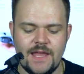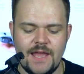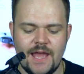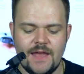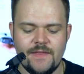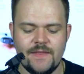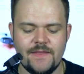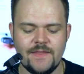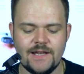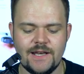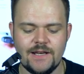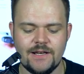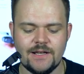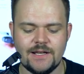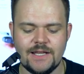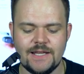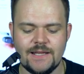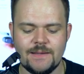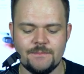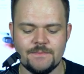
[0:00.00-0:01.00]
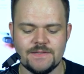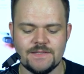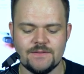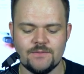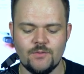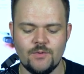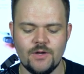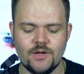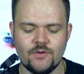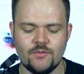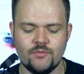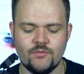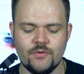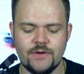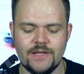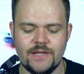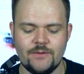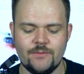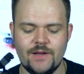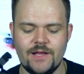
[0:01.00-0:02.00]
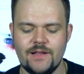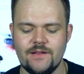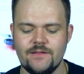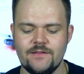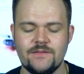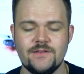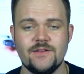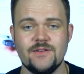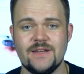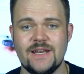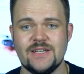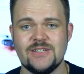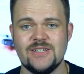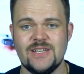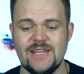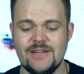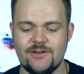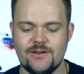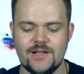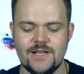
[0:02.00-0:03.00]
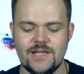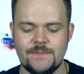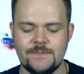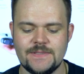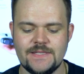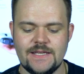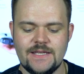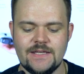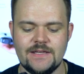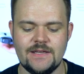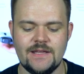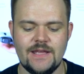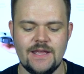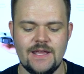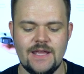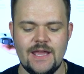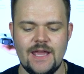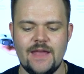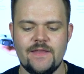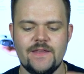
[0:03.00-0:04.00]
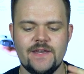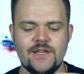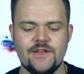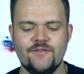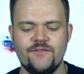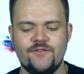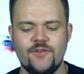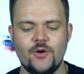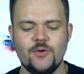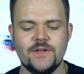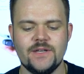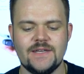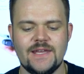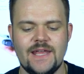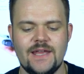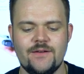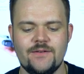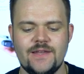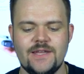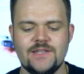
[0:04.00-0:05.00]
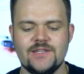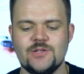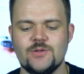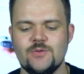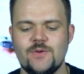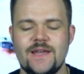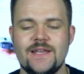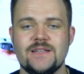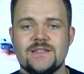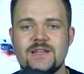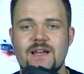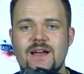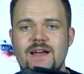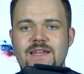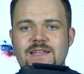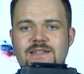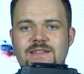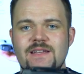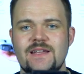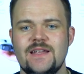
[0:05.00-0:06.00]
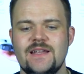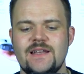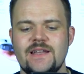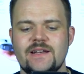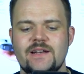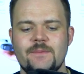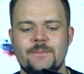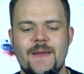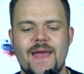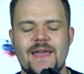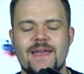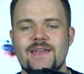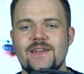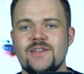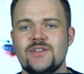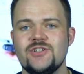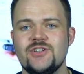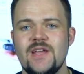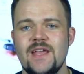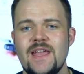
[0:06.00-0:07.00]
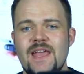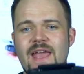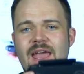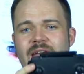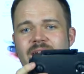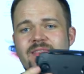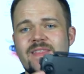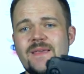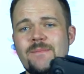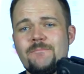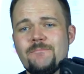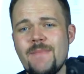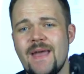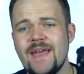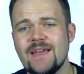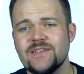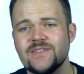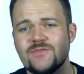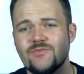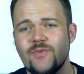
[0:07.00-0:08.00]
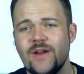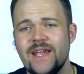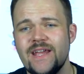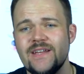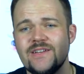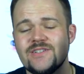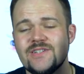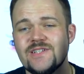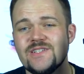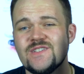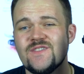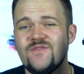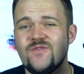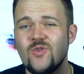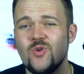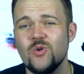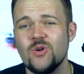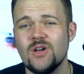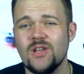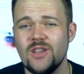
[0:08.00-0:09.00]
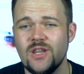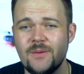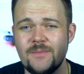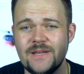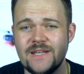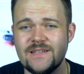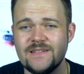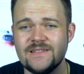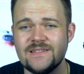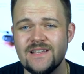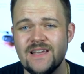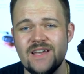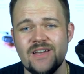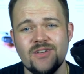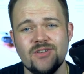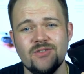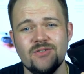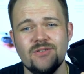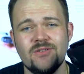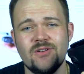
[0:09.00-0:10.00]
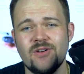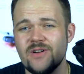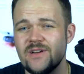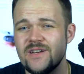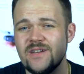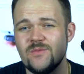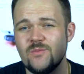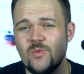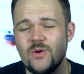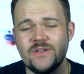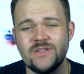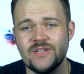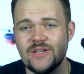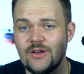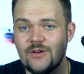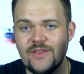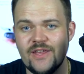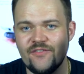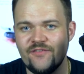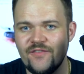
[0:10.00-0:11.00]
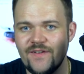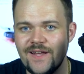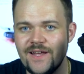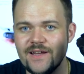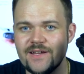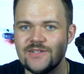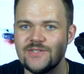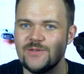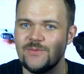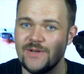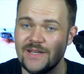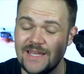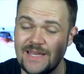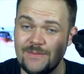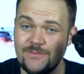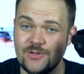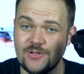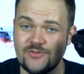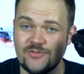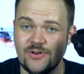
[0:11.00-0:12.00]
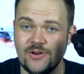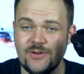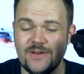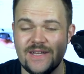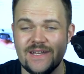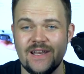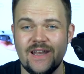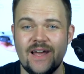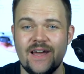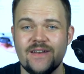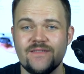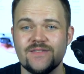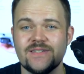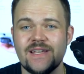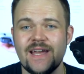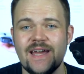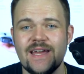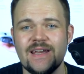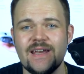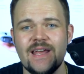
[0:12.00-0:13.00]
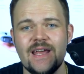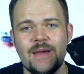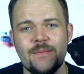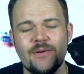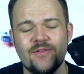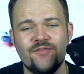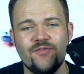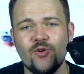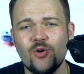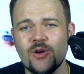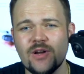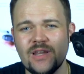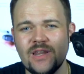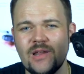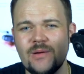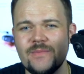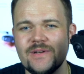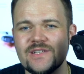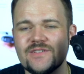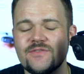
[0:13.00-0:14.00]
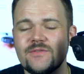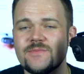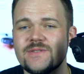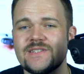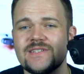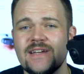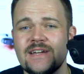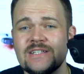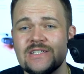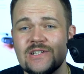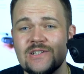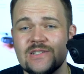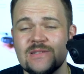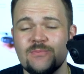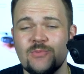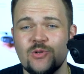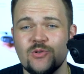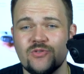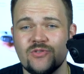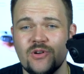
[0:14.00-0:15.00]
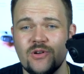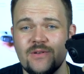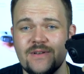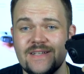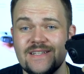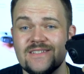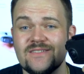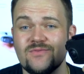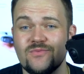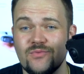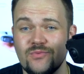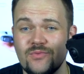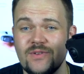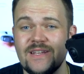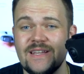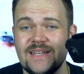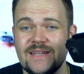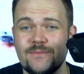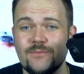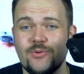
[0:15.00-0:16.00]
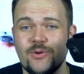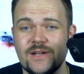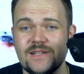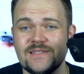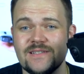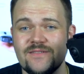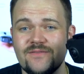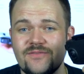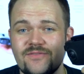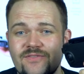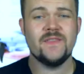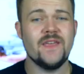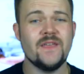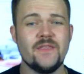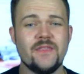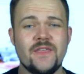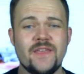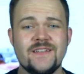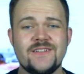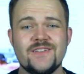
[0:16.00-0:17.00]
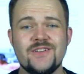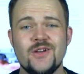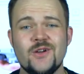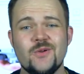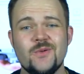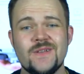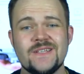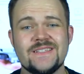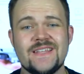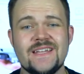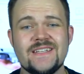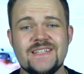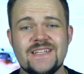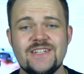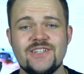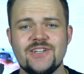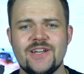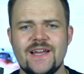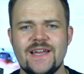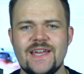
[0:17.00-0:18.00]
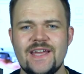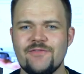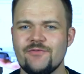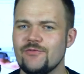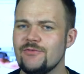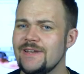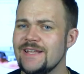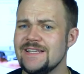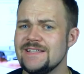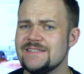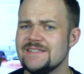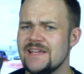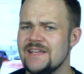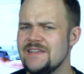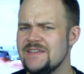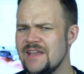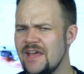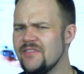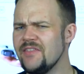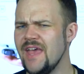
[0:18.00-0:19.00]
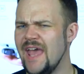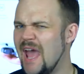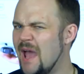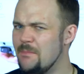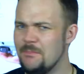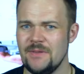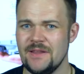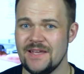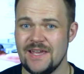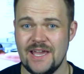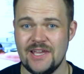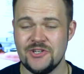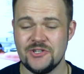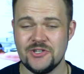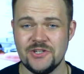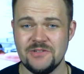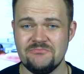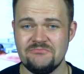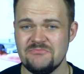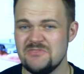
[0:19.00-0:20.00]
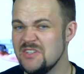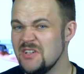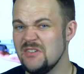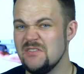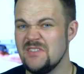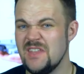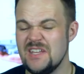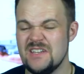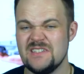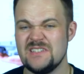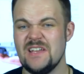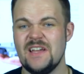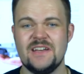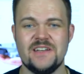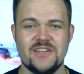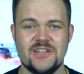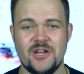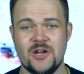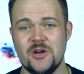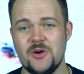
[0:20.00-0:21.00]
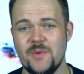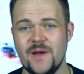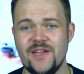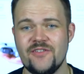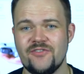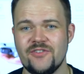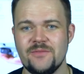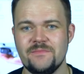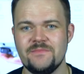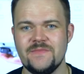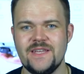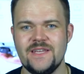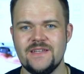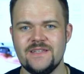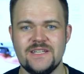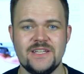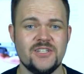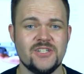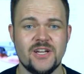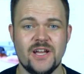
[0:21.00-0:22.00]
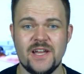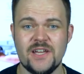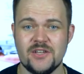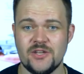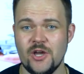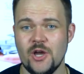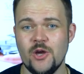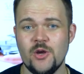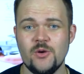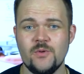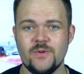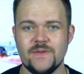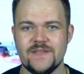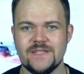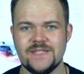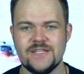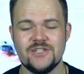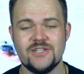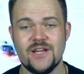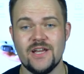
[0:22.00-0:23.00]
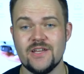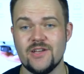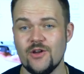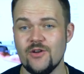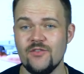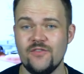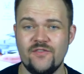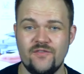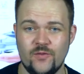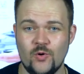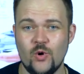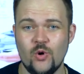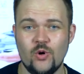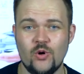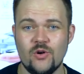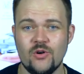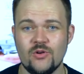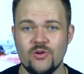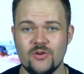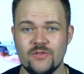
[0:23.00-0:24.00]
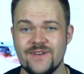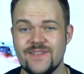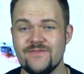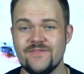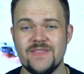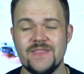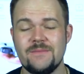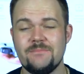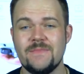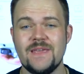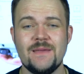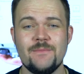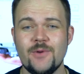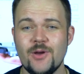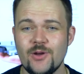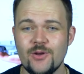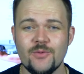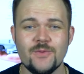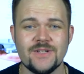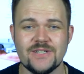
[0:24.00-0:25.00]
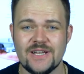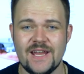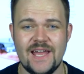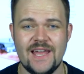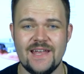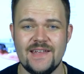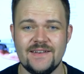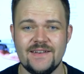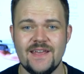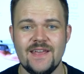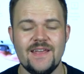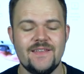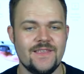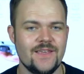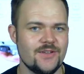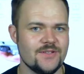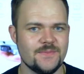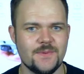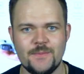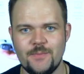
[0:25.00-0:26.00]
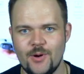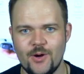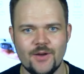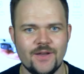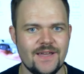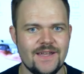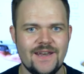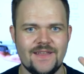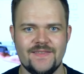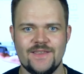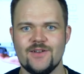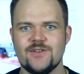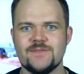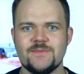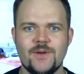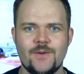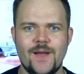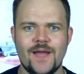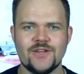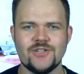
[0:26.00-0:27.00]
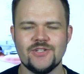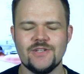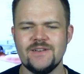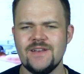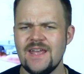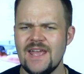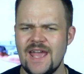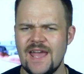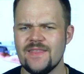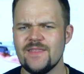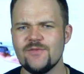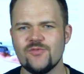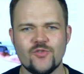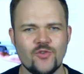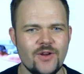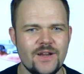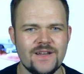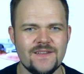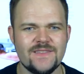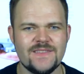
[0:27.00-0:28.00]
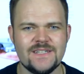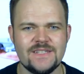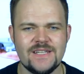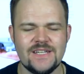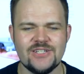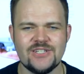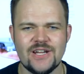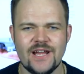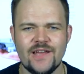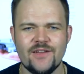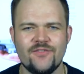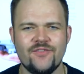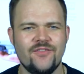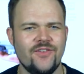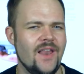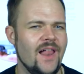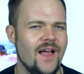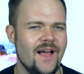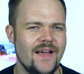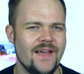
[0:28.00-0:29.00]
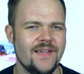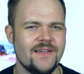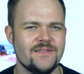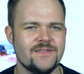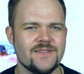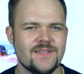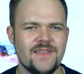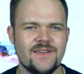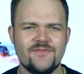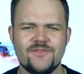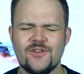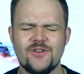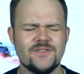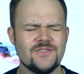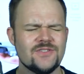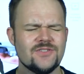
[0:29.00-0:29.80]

And then the little clips work really well. You can actually hear it clips in, and then you can fold it down into a tight little package. And the max range is four kilometers. You're not gonna want to go that far because you wanna keep your drone in line of sight, but four kilometers from such a small drone is really impressive. The other thing to know is that DJI have released another application. So they decided to go away from the DJI Go or the DJI Go 4 or even the Mimo, which had the Osmo Pocket and the Osmo Action, and they've created the DJI Fly. So they've got